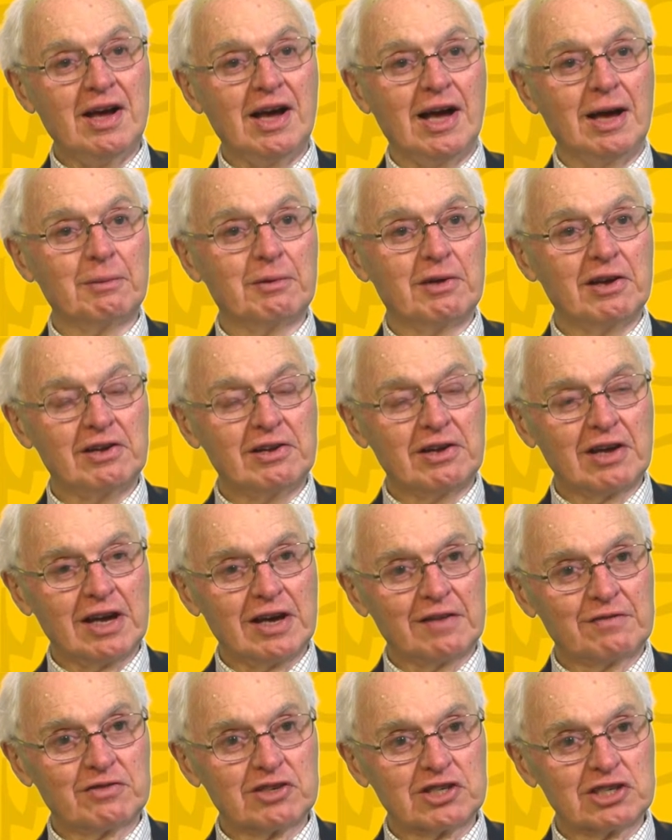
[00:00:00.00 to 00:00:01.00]
I'm going to
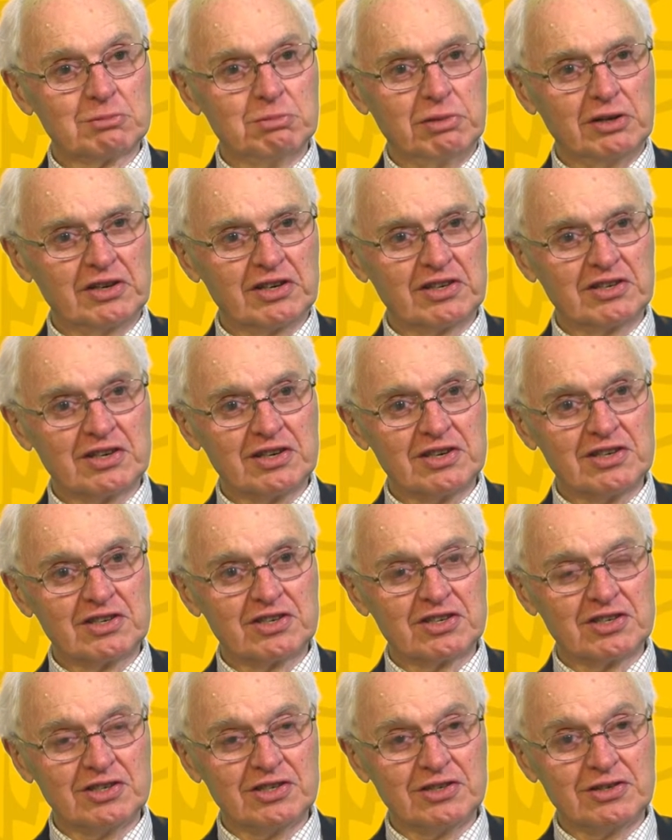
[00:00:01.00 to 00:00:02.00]
have to split it
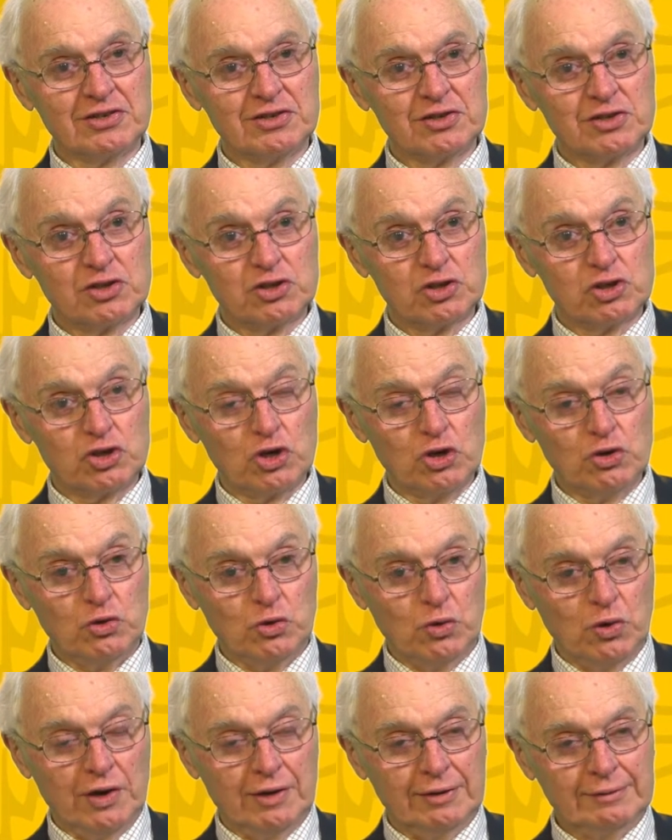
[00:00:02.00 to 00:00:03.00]
into
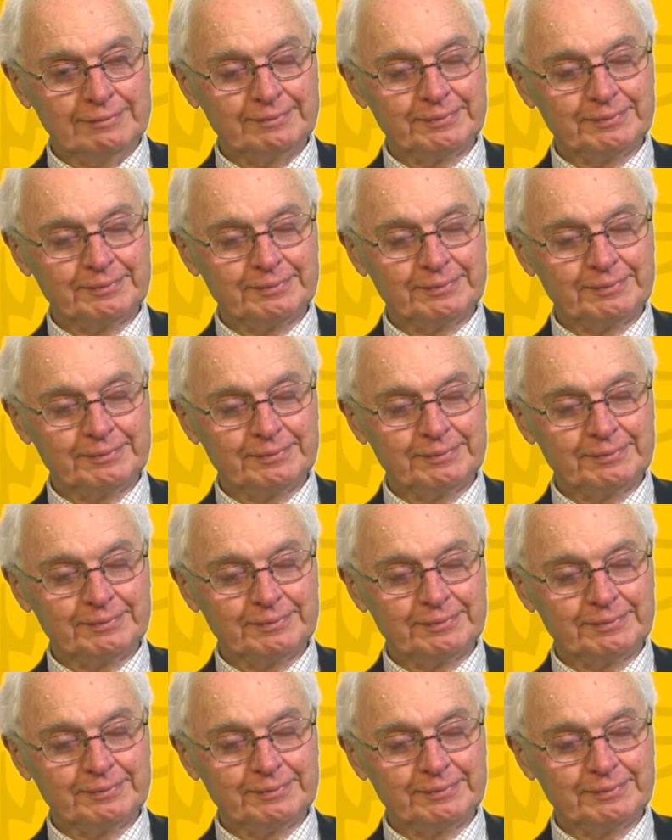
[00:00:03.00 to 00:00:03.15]
two,